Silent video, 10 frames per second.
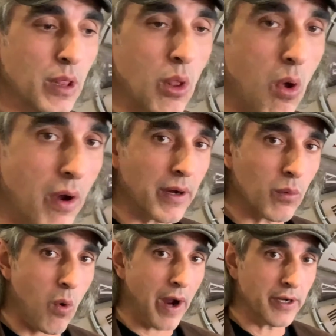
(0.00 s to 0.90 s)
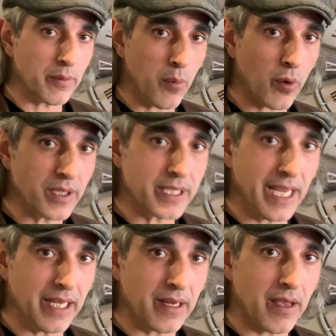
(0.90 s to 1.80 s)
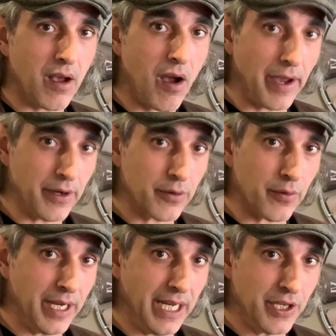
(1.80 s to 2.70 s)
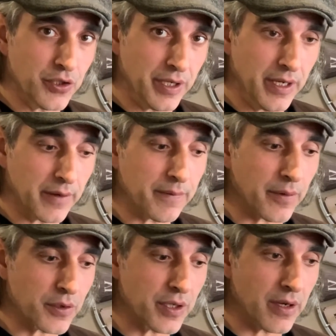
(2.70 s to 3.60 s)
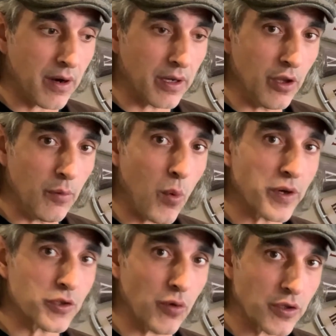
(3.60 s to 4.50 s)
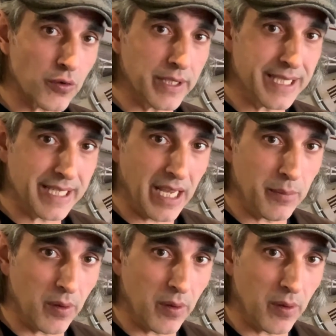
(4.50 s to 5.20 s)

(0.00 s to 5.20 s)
longer, wider boards in a higher grade engineered version are a little more structurally stable.